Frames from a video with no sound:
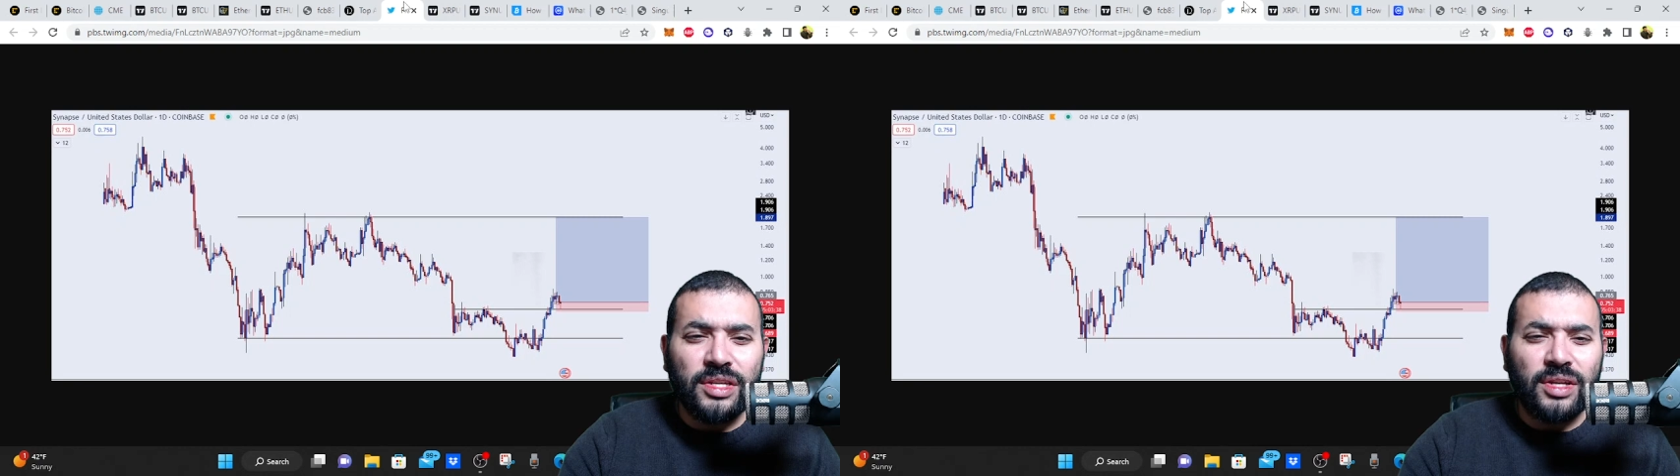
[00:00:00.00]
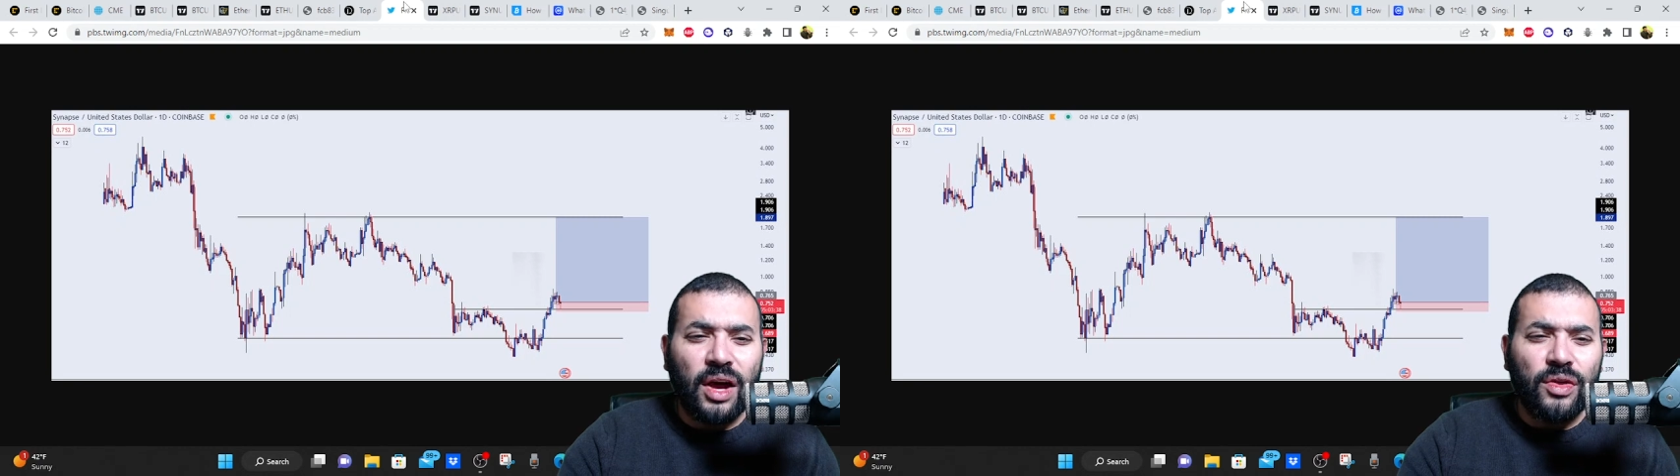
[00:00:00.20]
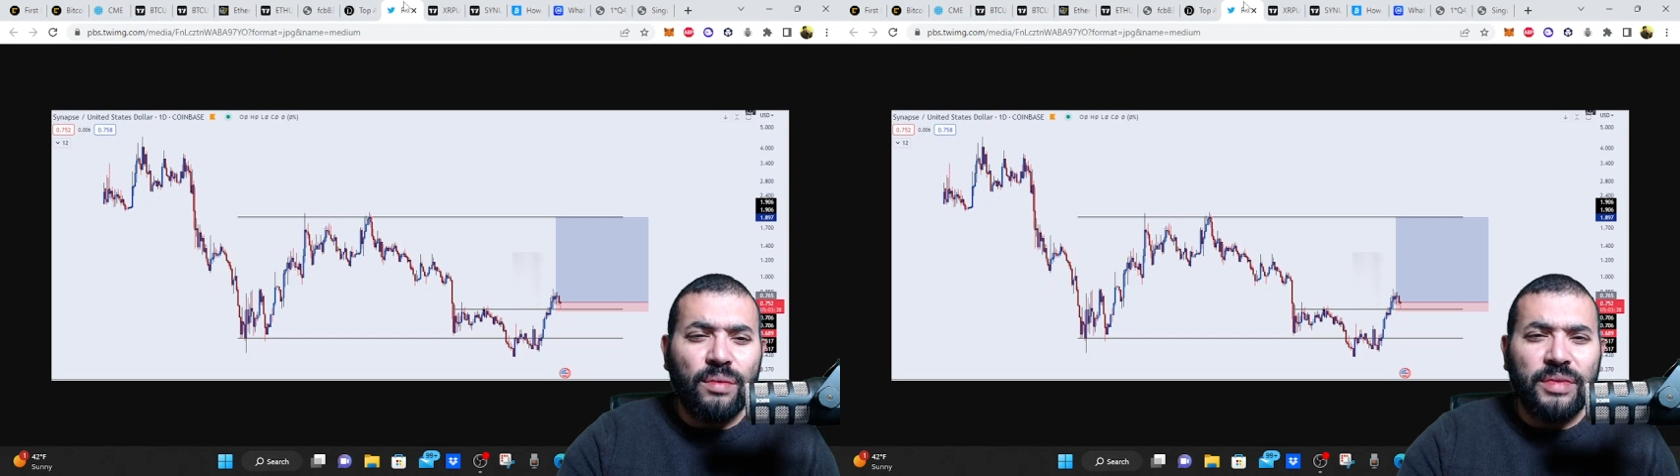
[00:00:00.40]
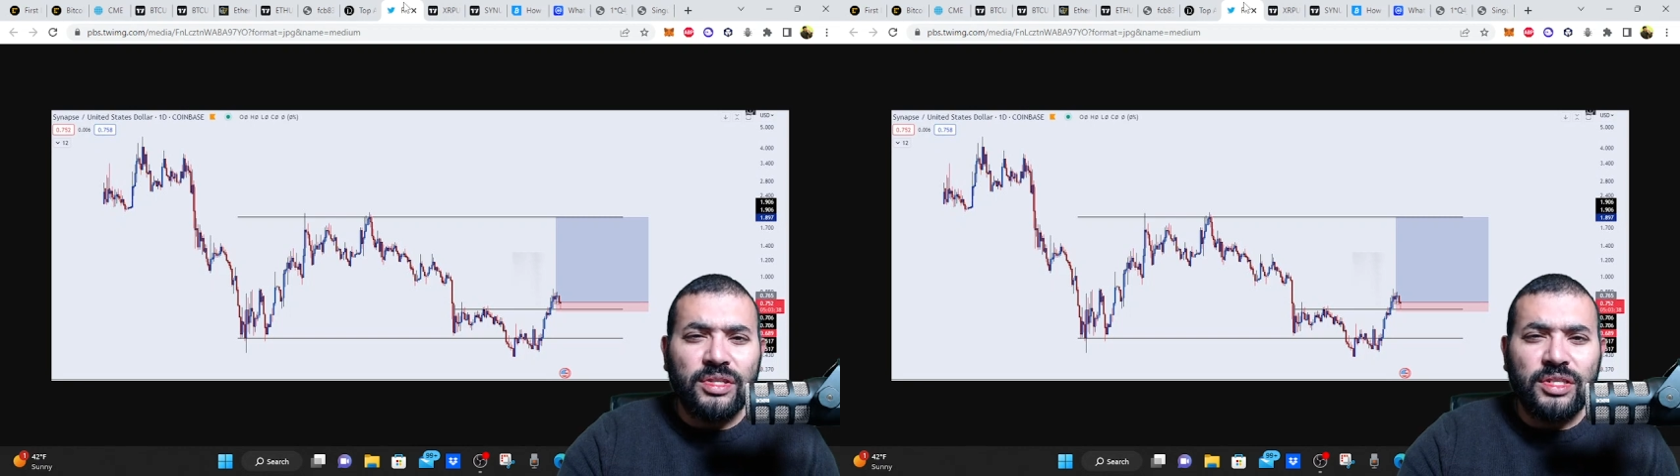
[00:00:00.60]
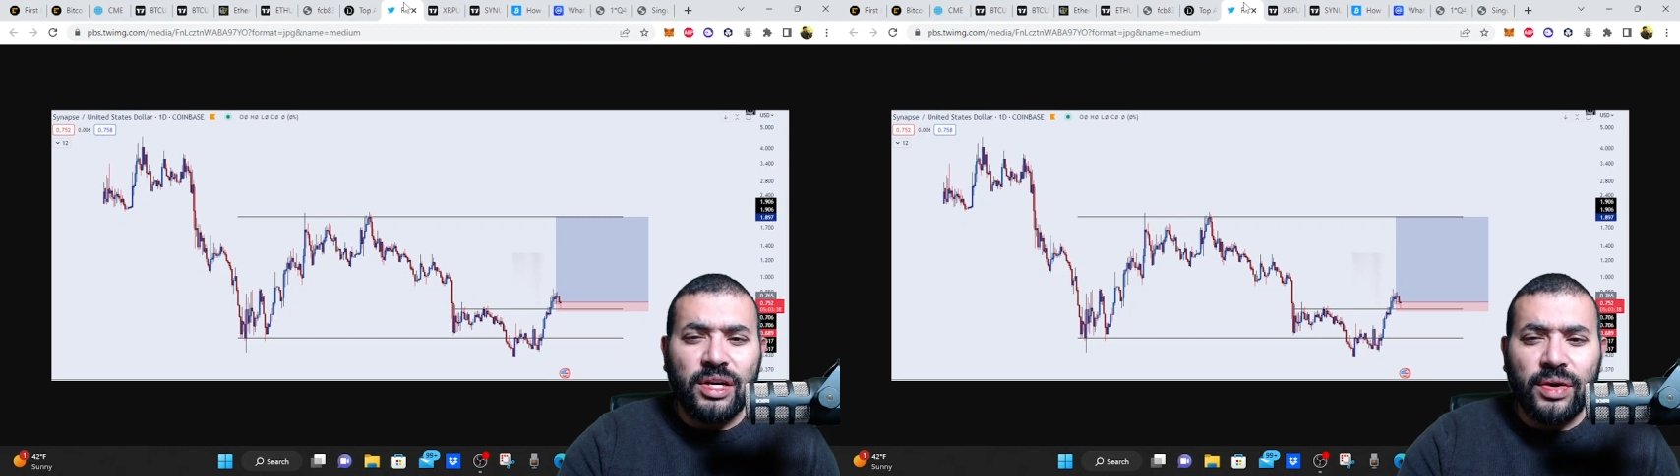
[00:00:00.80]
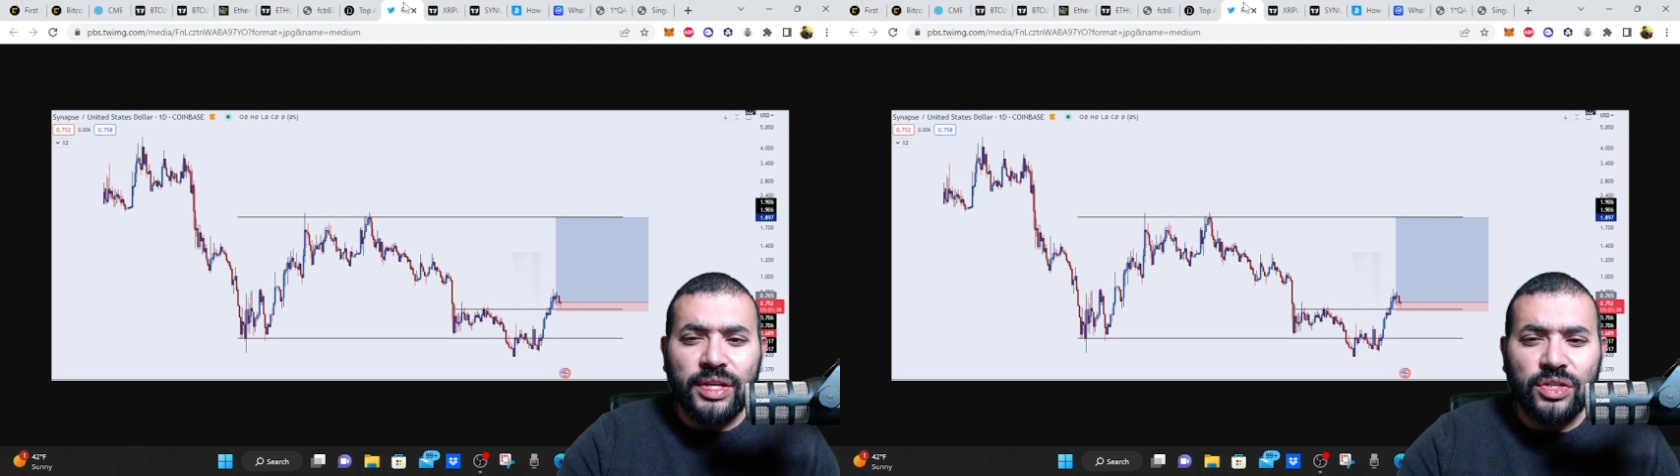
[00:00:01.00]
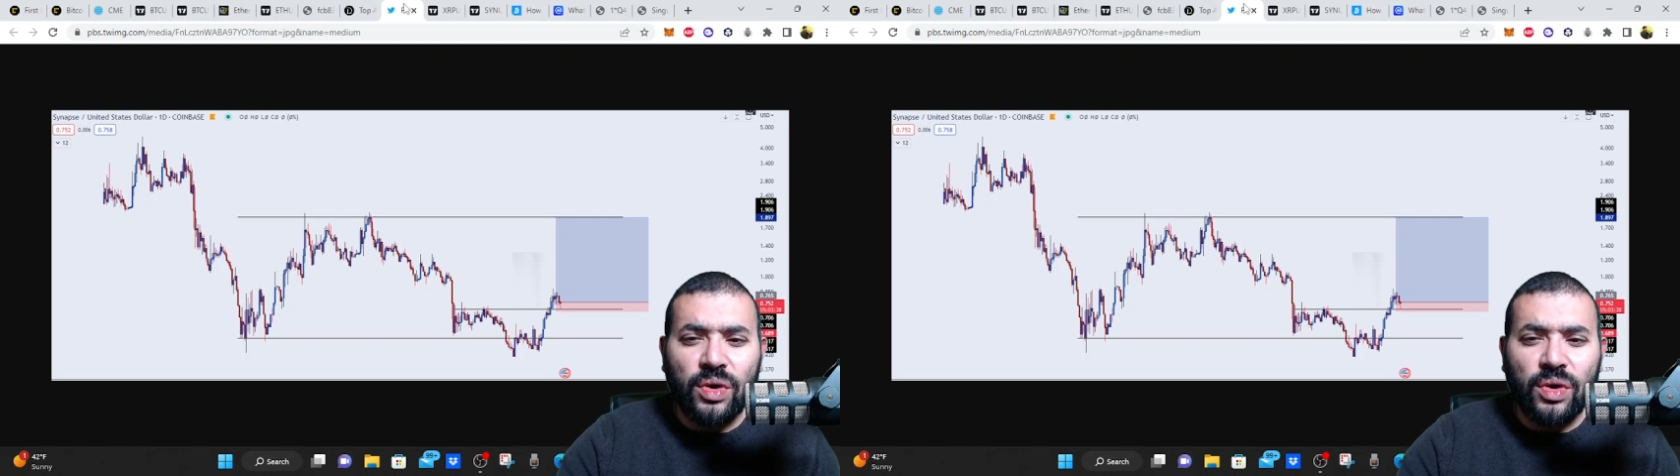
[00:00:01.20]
this other mysterious